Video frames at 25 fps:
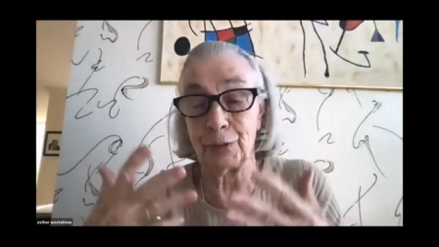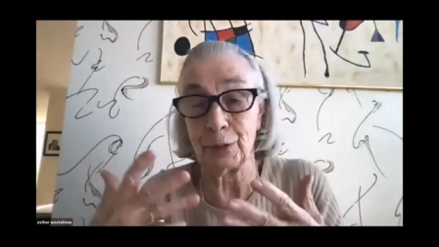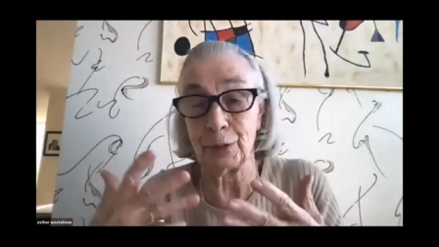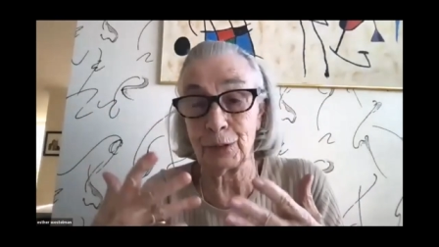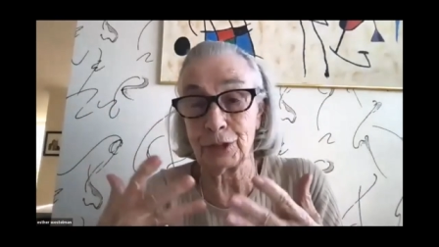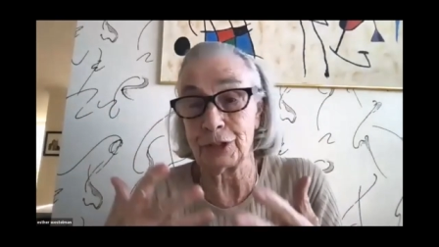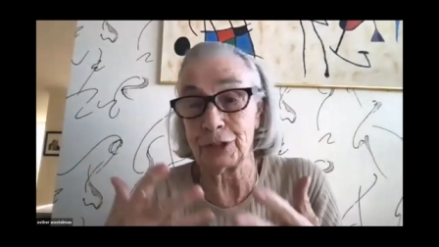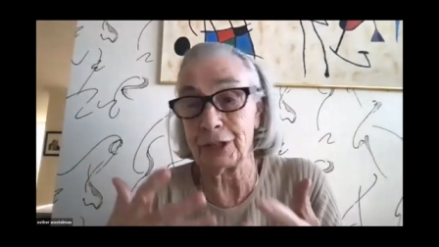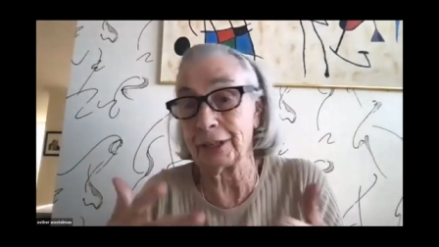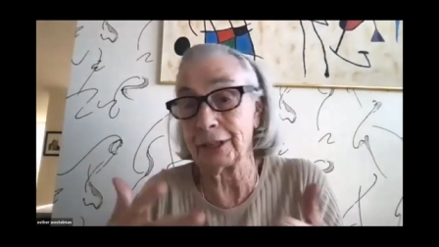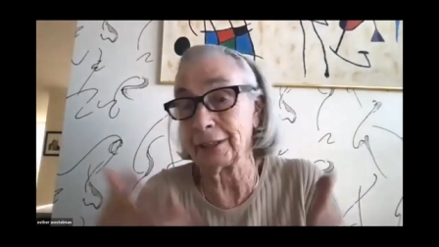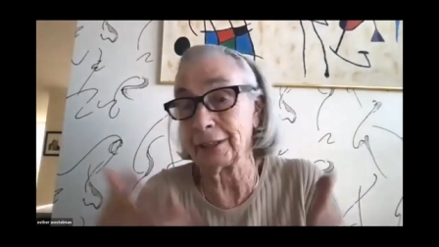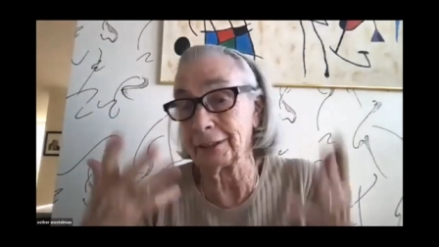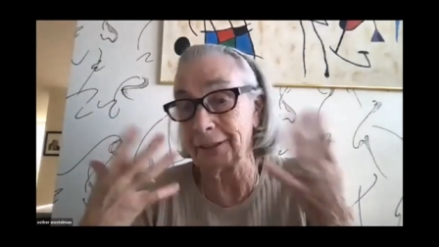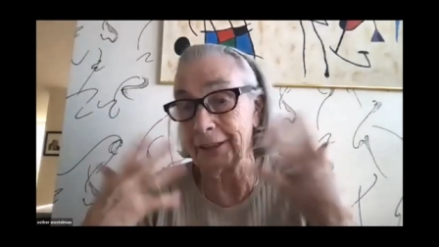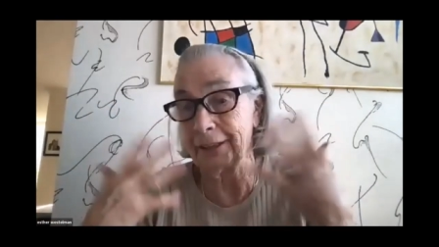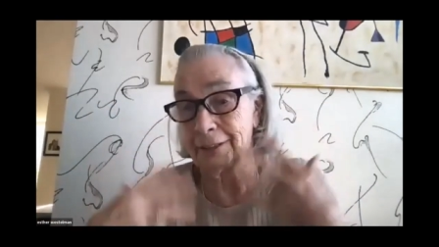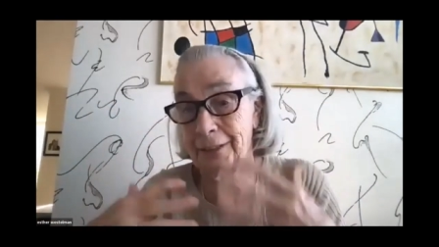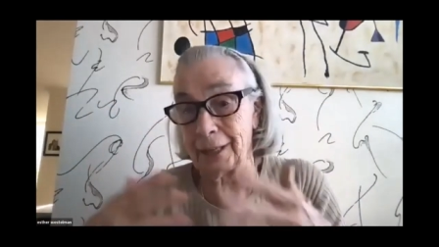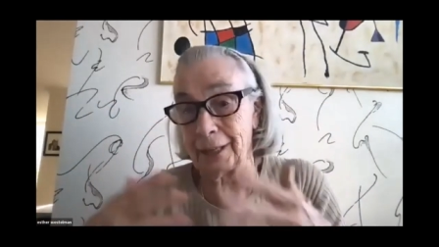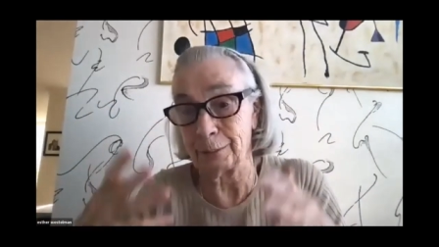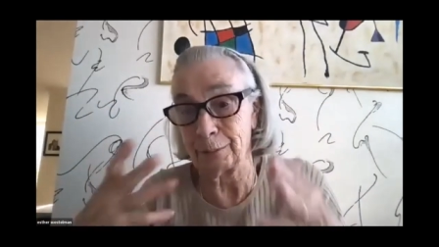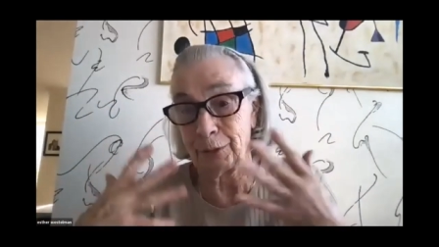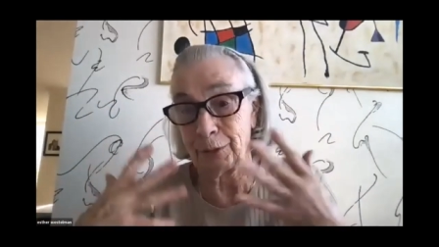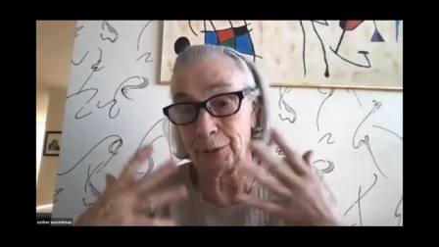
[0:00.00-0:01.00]
future and the
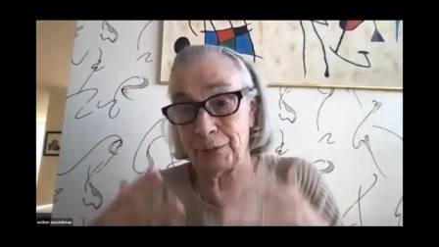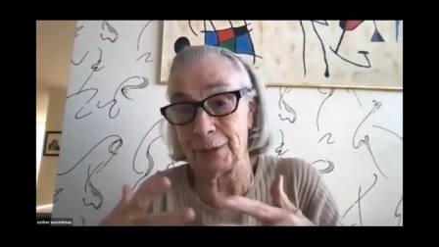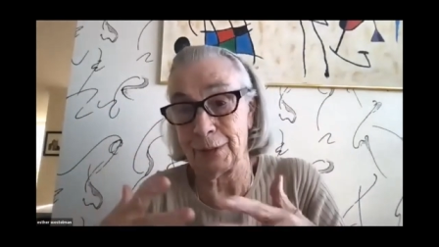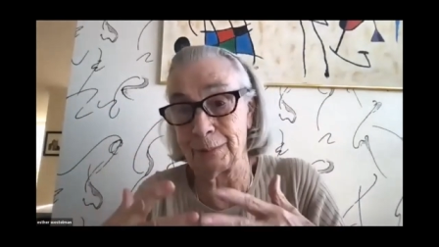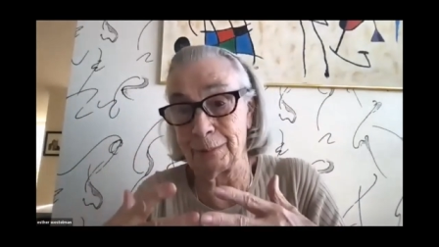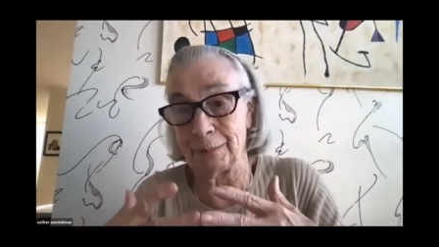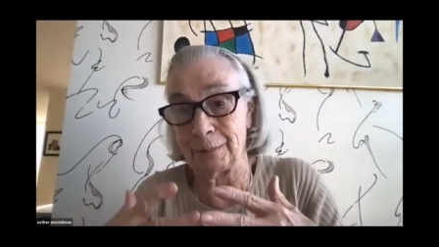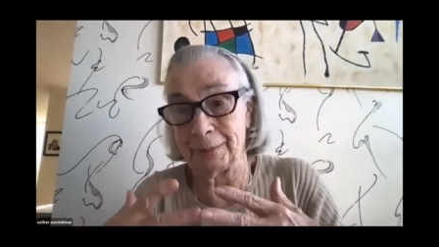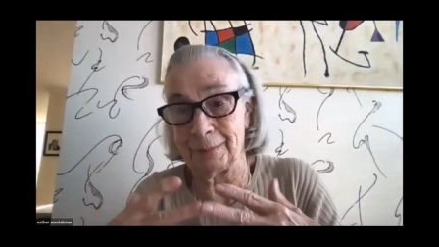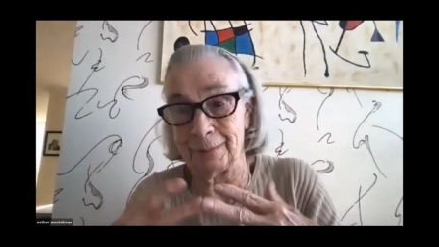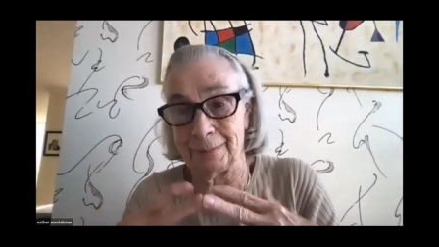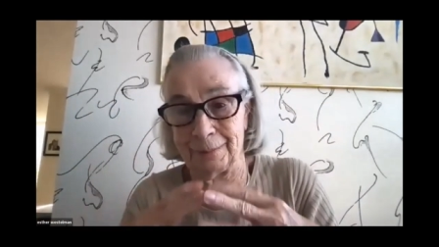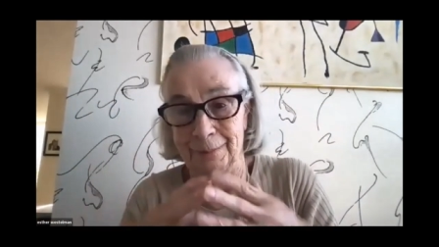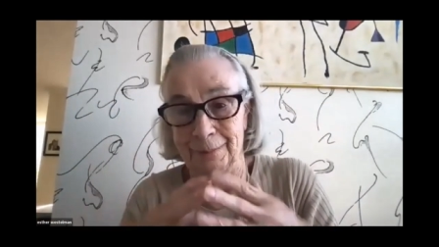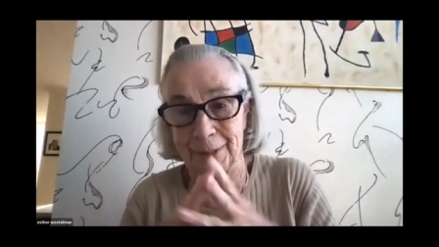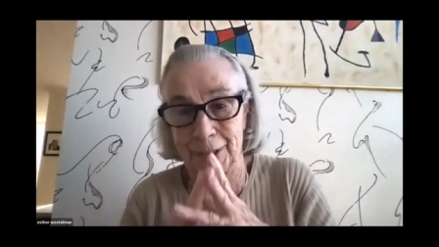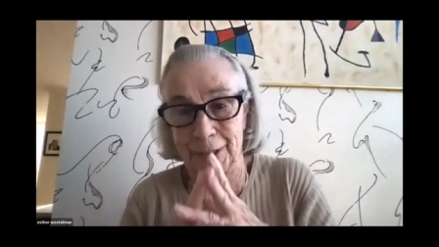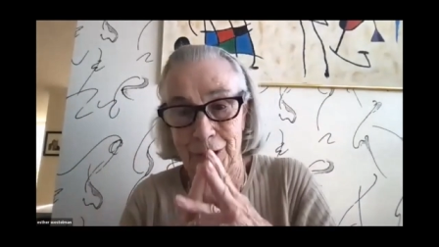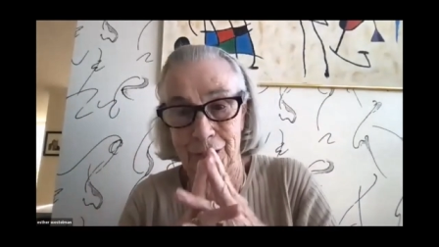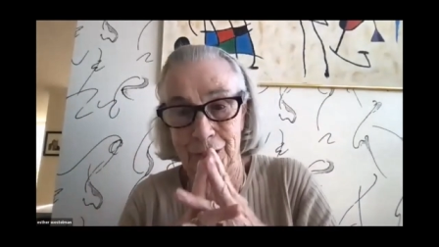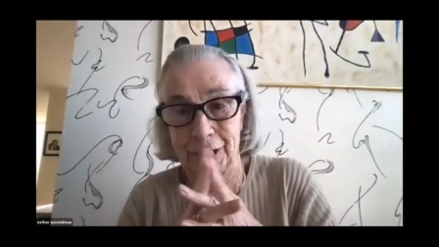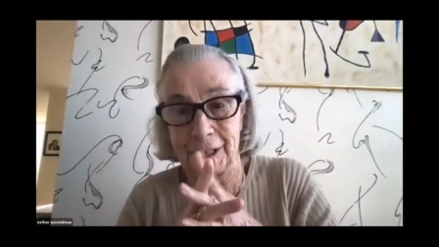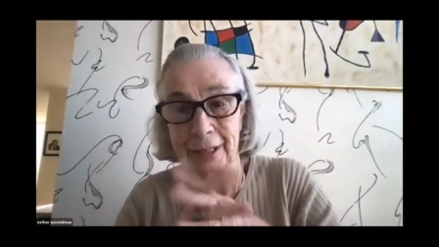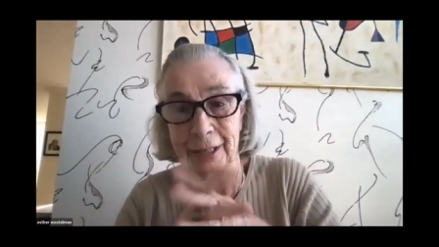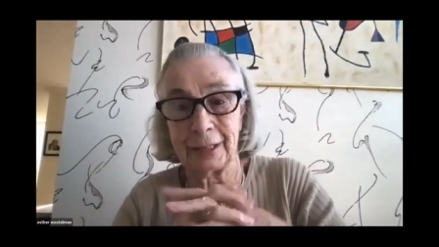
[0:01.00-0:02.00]
time of the
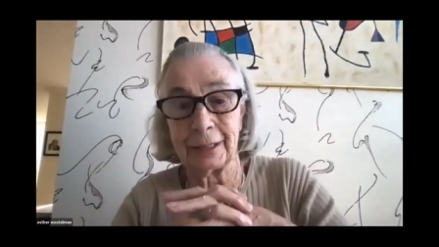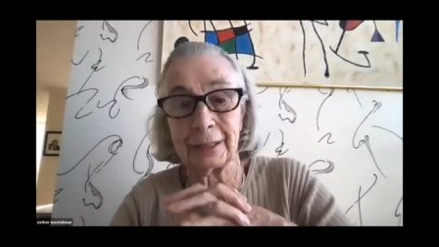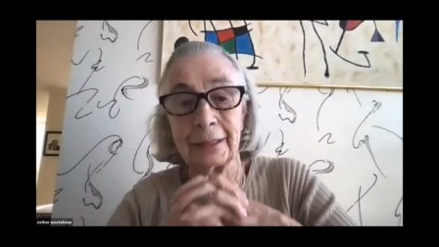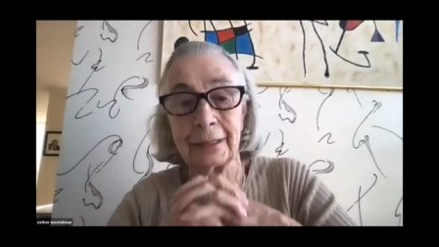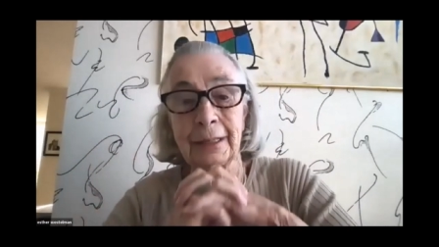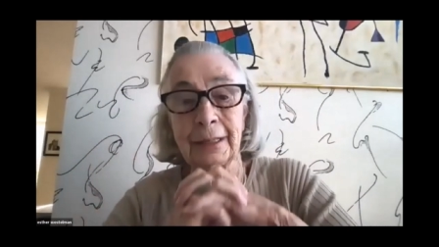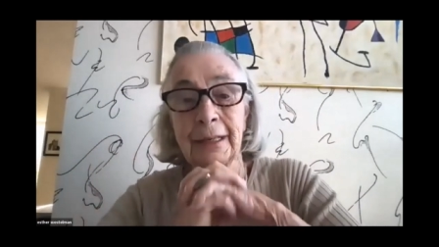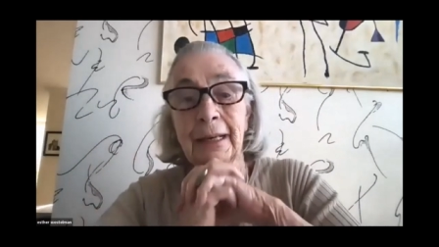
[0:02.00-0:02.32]
Mashiach.